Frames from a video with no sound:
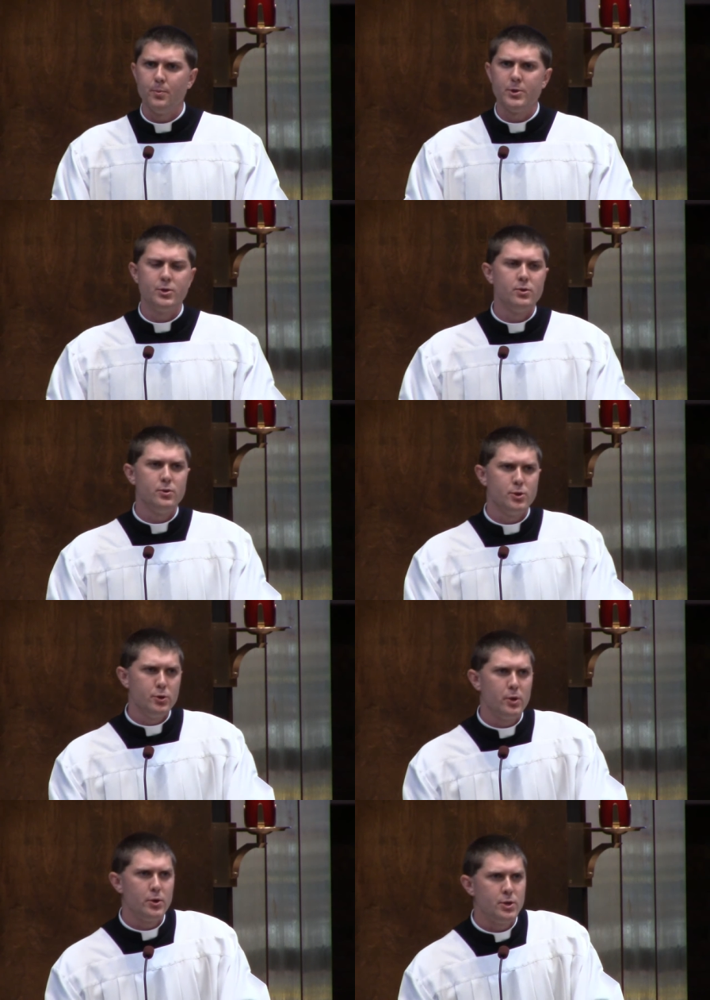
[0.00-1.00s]
But do you, do
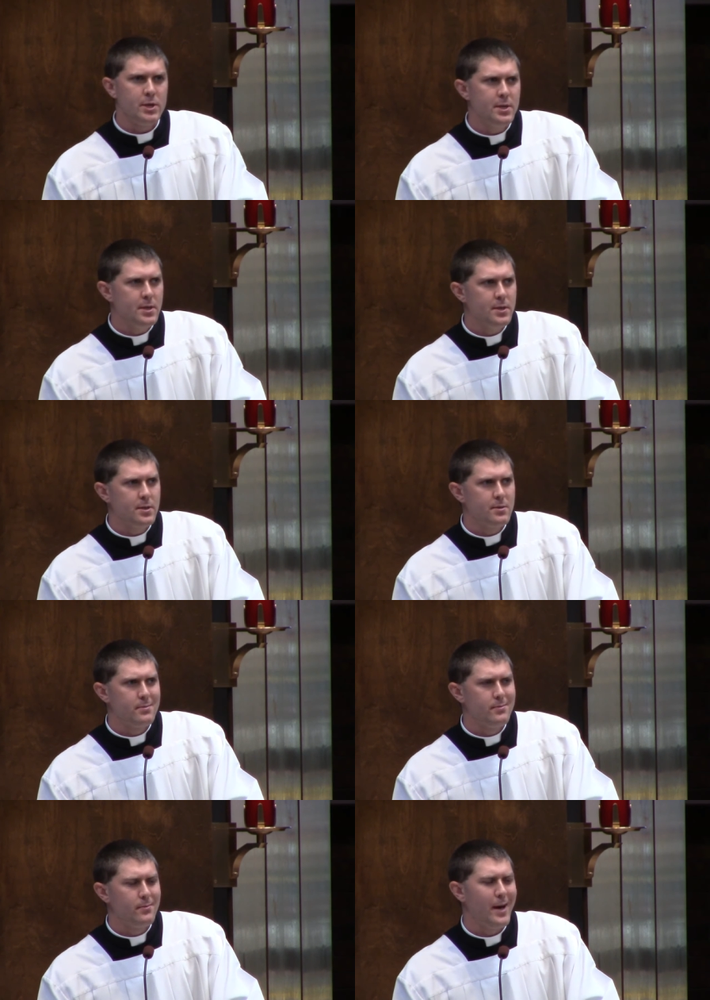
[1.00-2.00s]
you know Jesus?
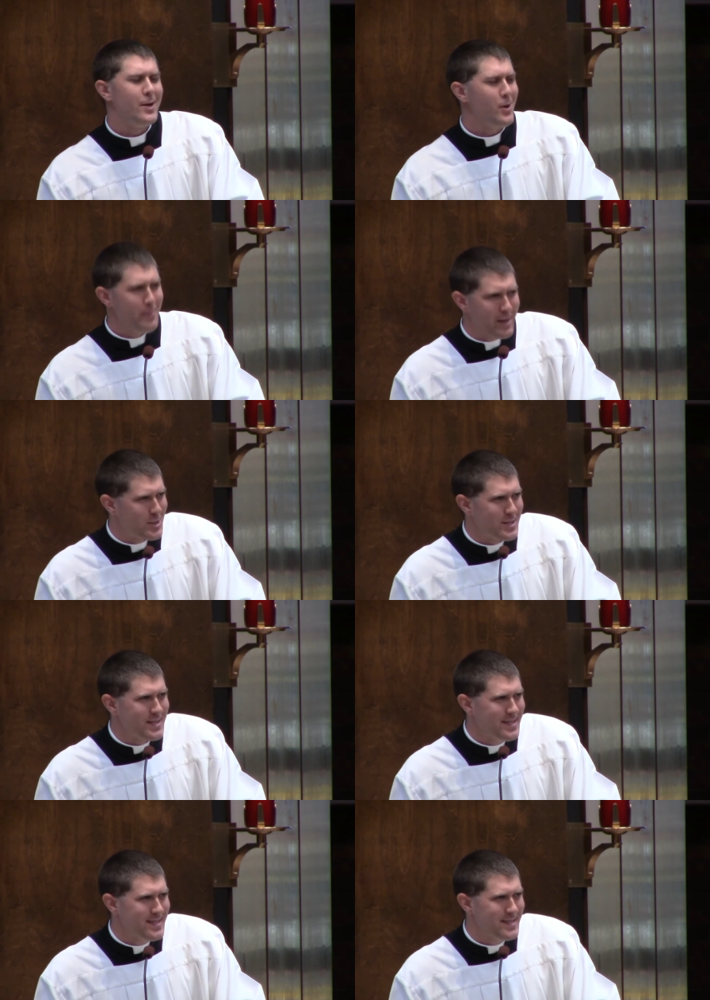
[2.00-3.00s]
I know about
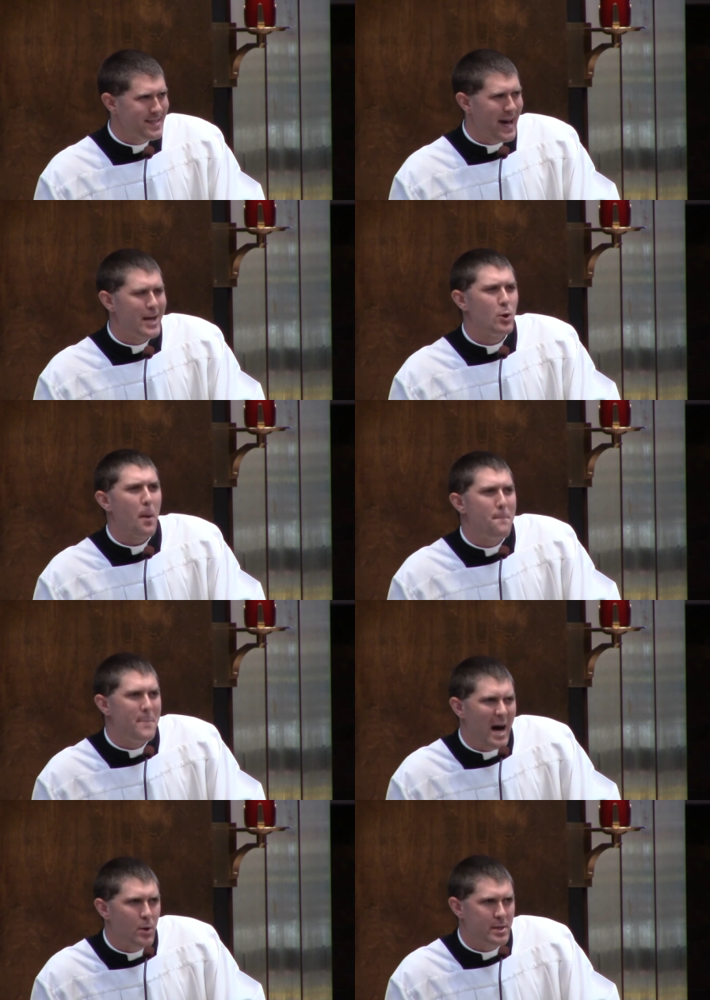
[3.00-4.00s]
Jesus. I know
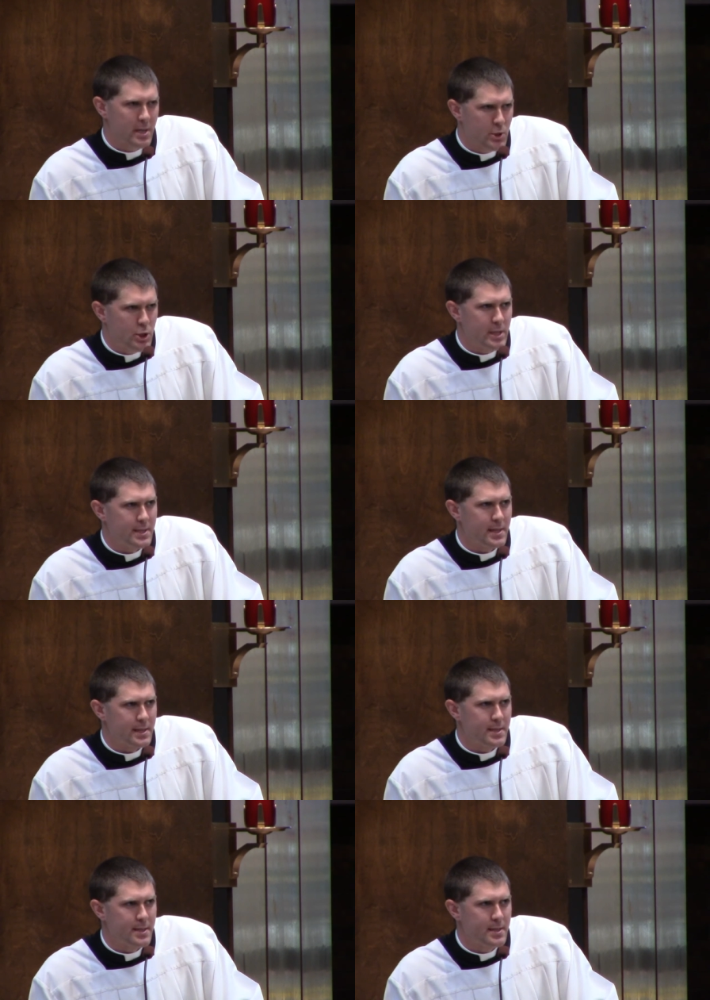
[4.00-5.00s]
about
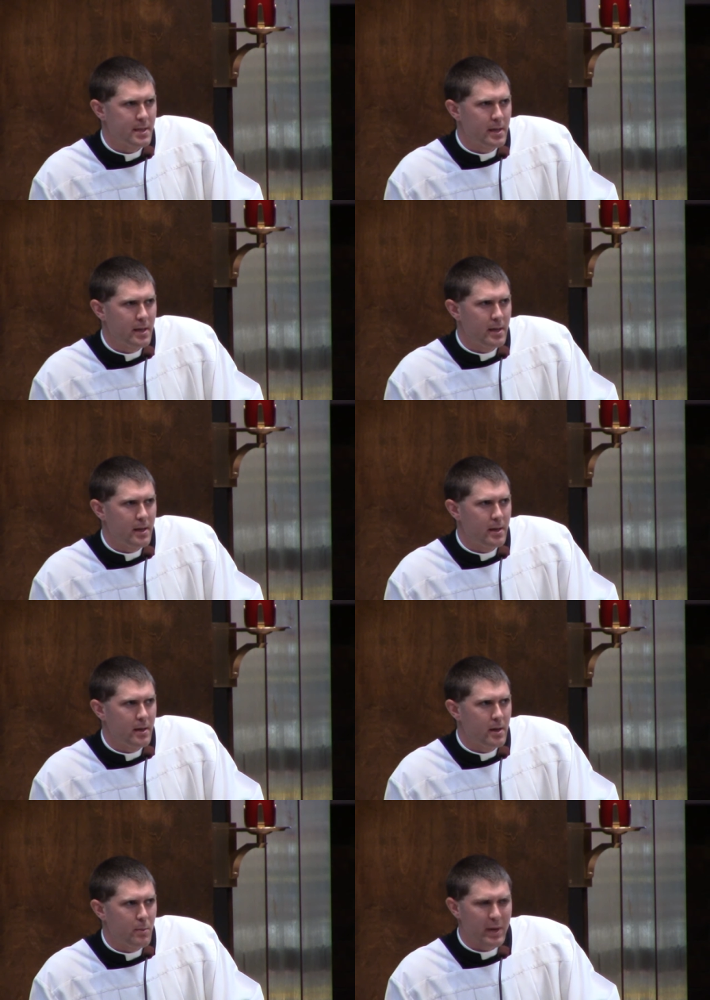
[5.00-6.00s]
Jesus.
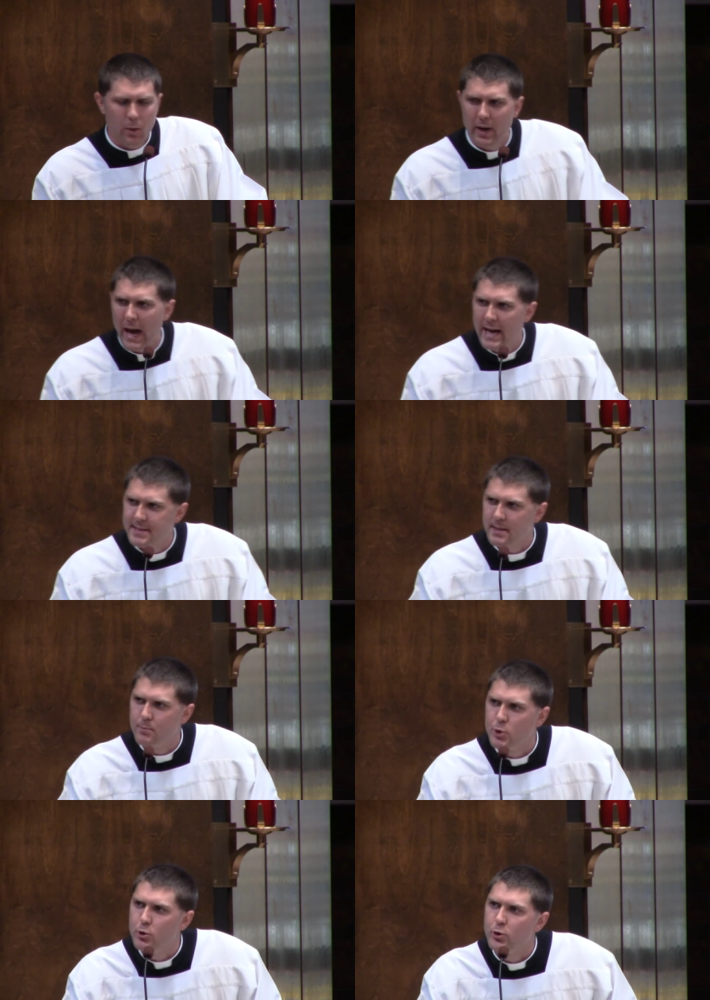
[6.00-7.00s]
But I want to ask
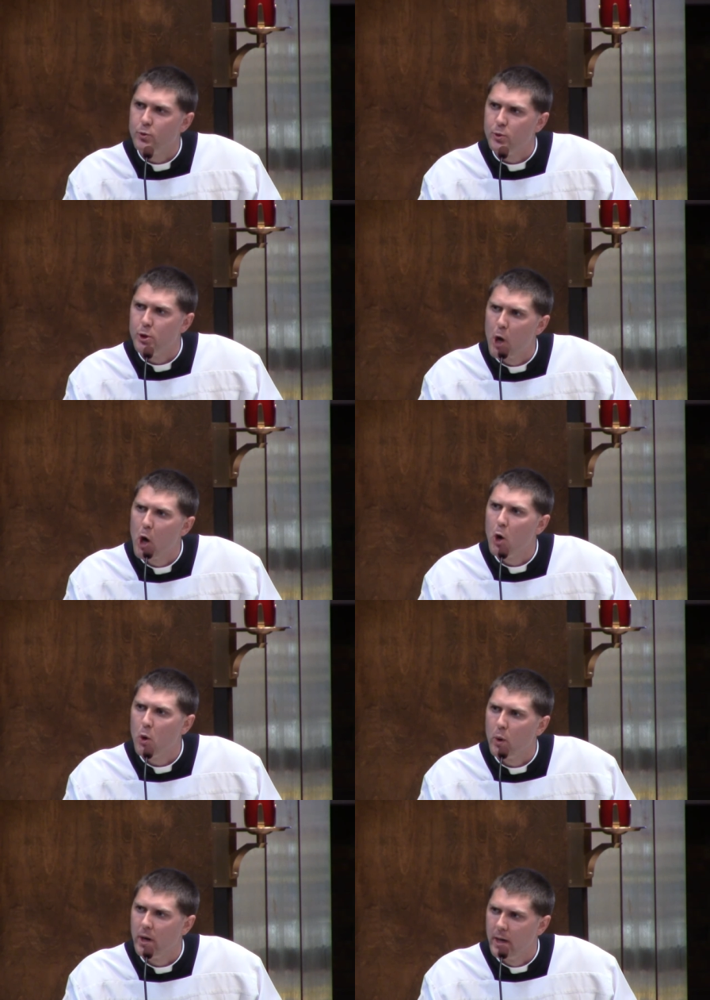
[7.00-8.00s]
them, do you
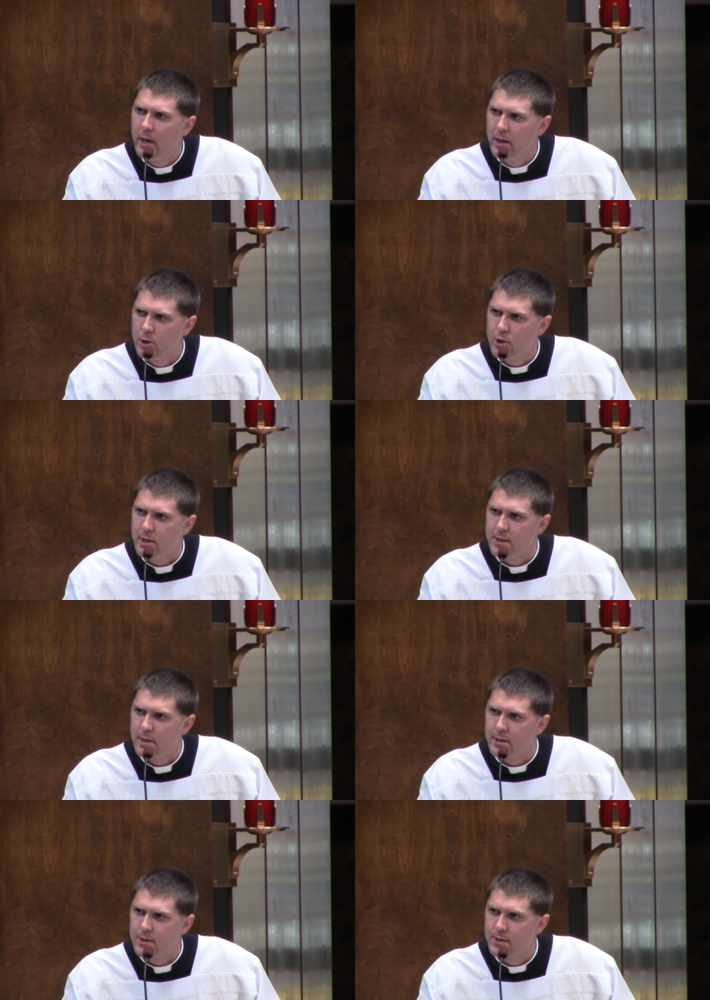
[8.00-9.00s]
know
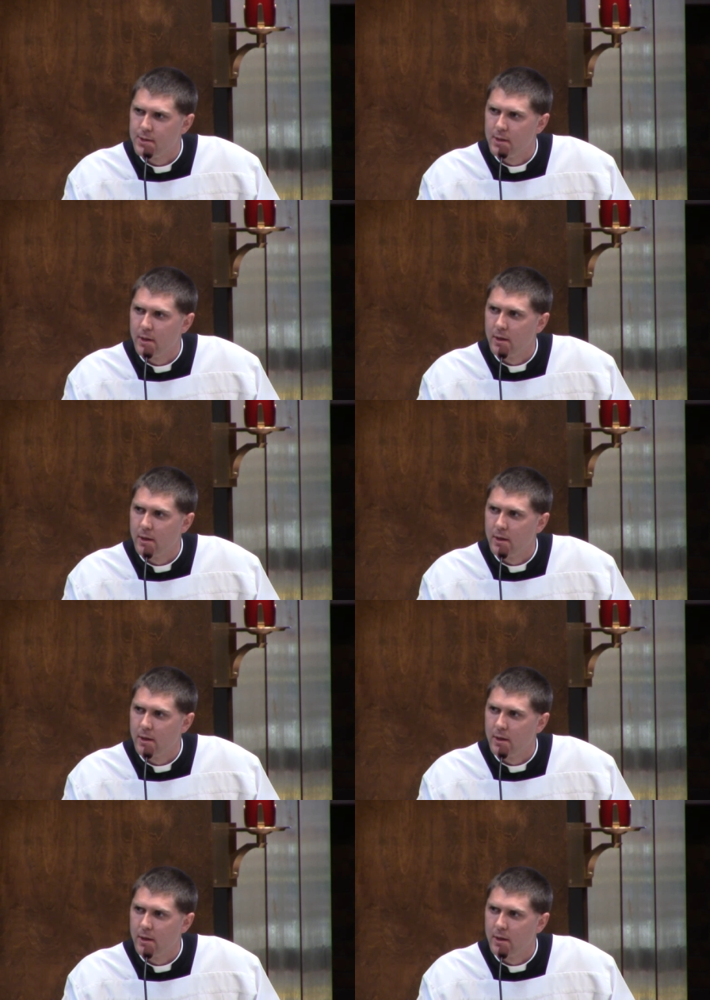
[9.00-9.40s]
Jesus?